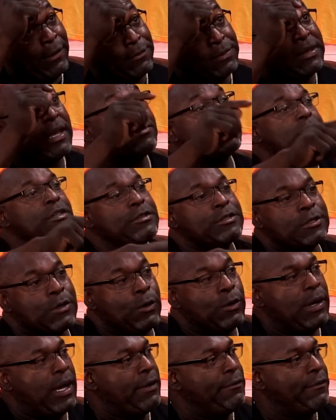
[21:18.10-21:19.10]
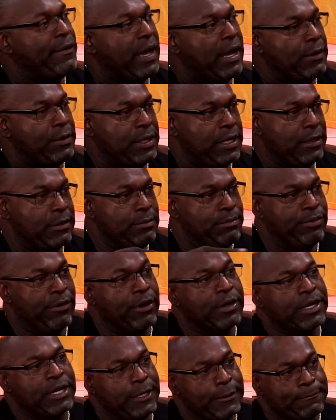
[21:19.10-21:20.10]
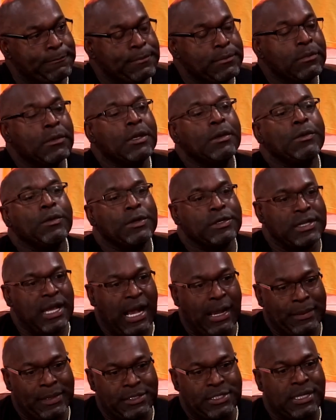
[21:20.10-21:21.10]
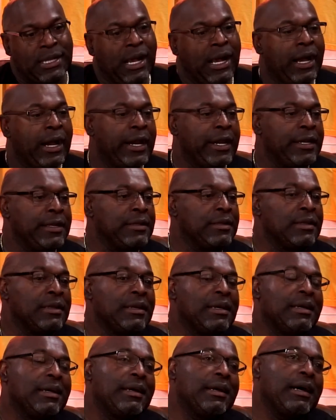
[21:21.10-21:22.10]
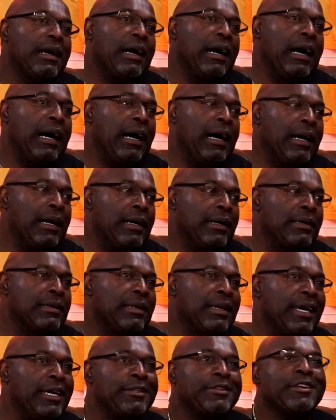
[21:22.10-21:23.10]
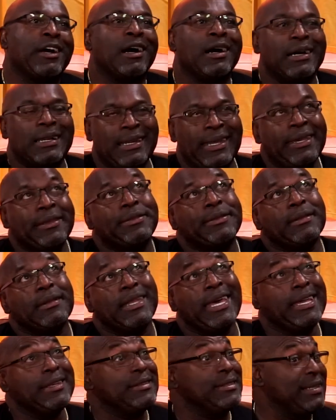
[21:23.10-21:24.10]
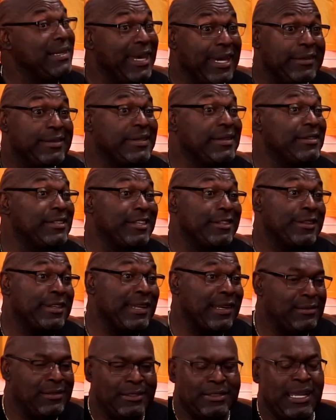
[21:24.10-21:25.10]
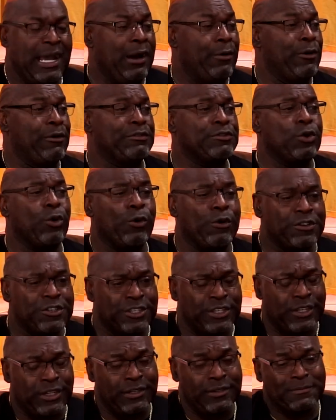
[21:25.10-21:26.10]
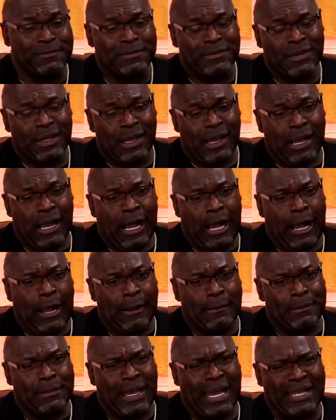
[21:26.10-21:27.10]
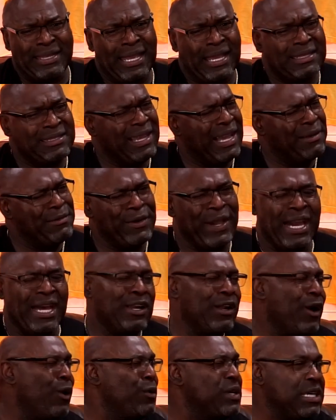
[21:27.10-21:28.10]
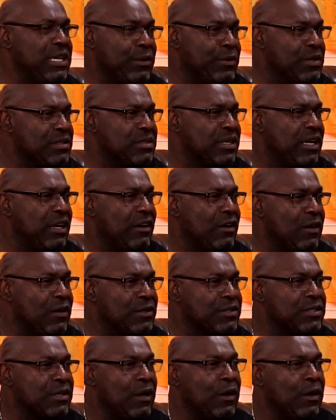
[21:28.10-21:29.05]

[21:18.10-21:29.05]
the school I found in Brooklyn was Homicide. Late in the Tower of Torture. At that time, you had Low Key was there also.